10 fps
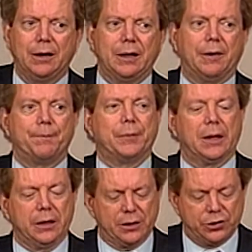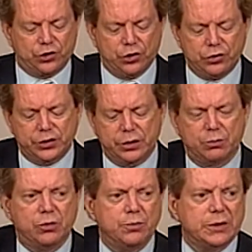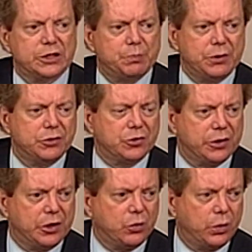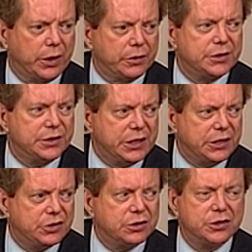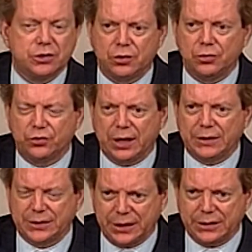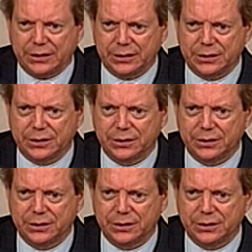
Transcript: Now, the Church of the Movement of Spiritual Inner Awareness teaches soul transcendence.